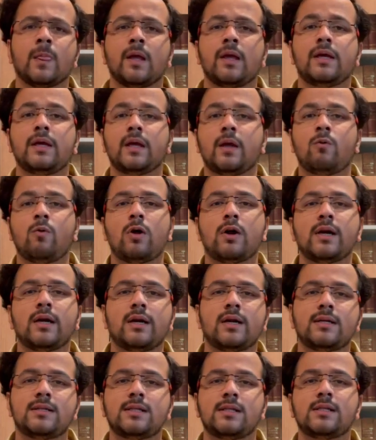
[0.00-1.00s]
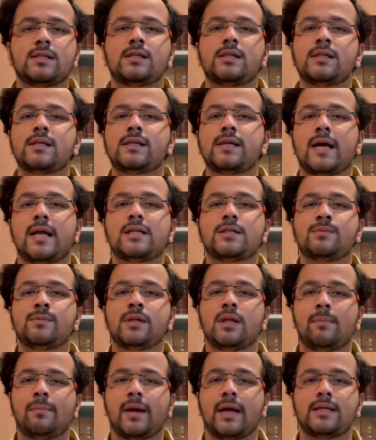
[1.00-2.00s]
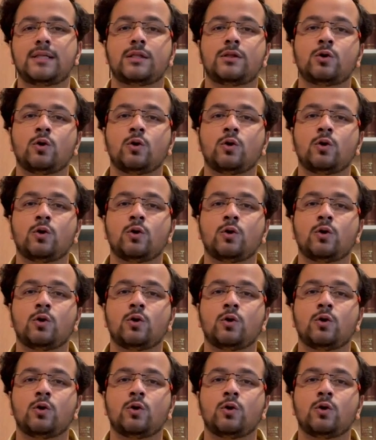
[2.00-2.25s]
Here what he does is he tells me the price.